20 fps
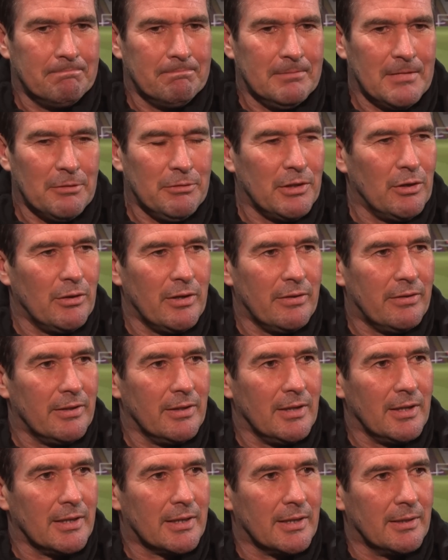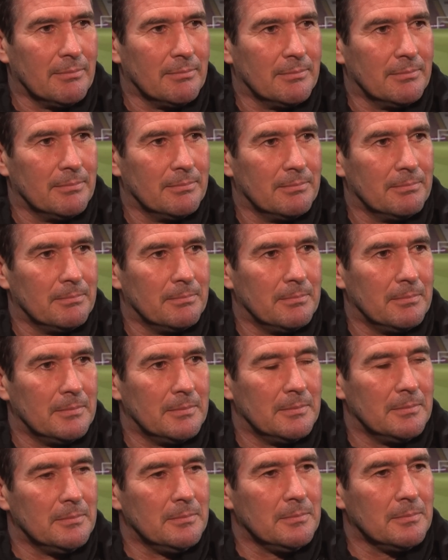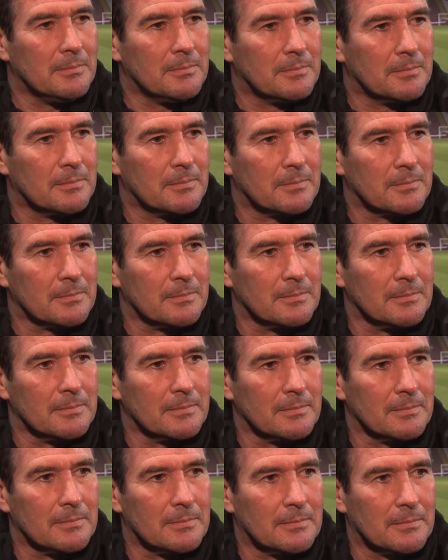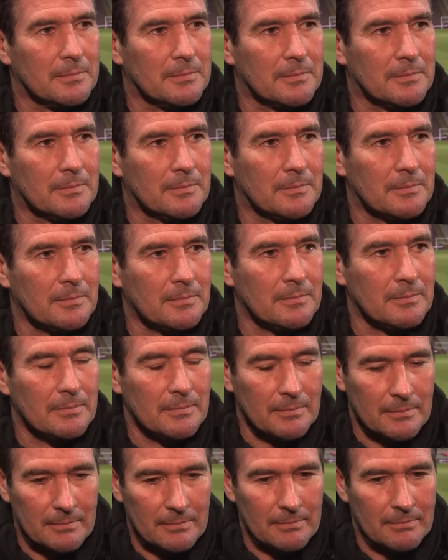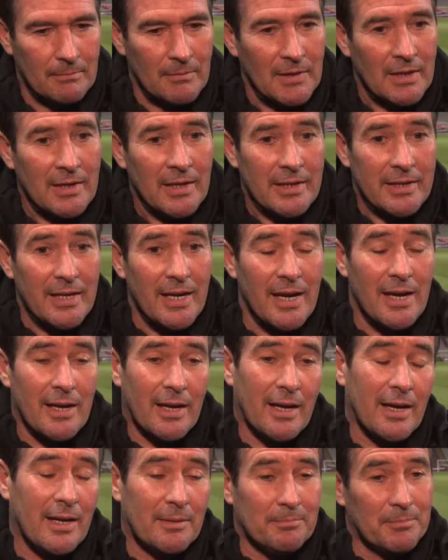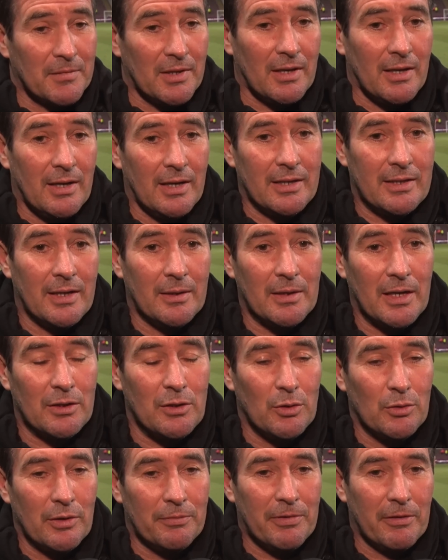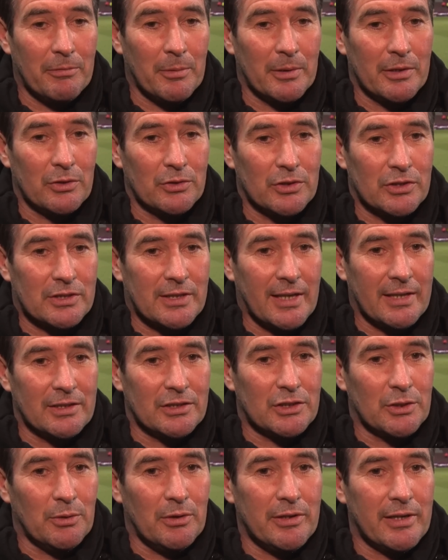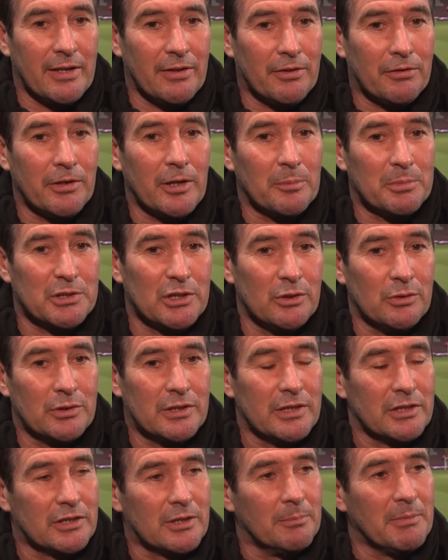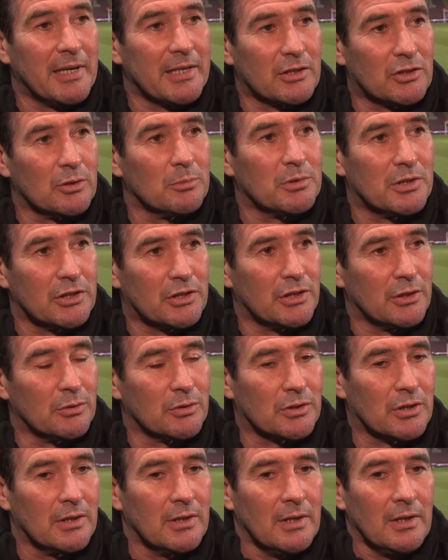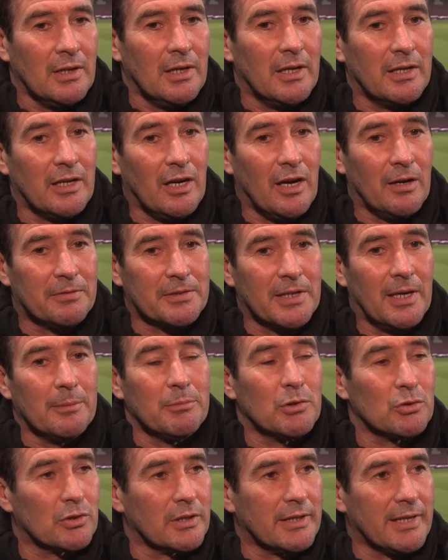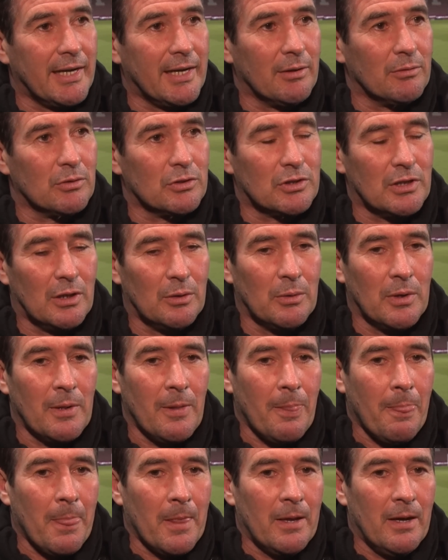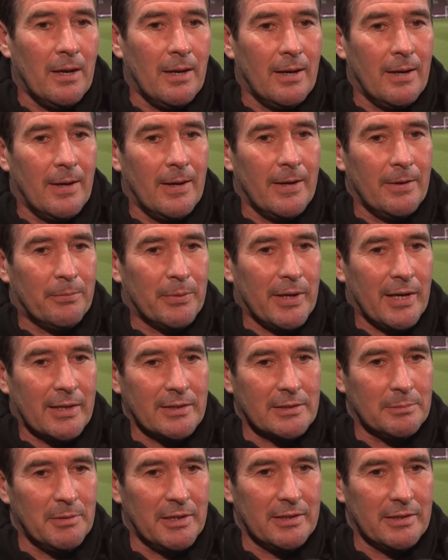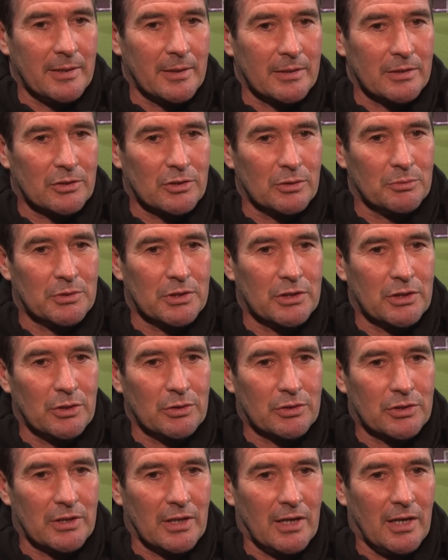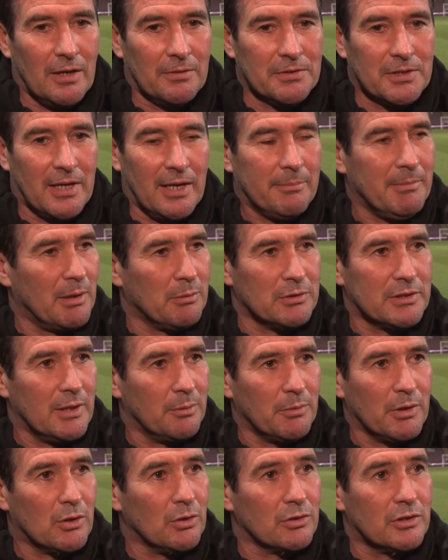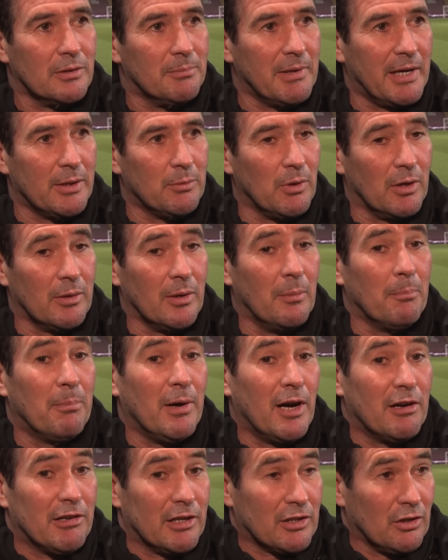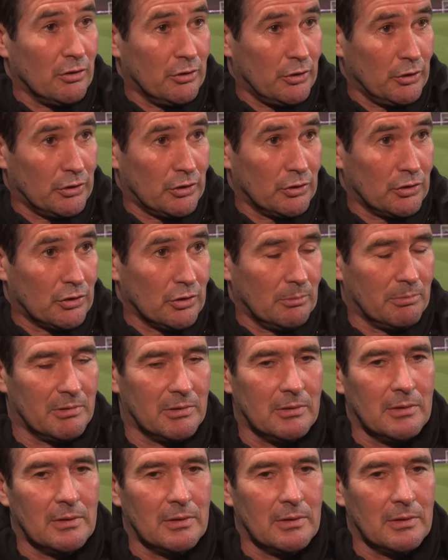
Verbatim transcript: never known anything like it. You had a big decision to make at the break, didn't you? Yeah, uh, I, and I don't know if everybody understands, you only get three opportunities to make substitutes, and half time doesn't count. So, uh, if we hadn't made any substitutions at half time, that was it. We couldn't have made one, bar a concussion sub.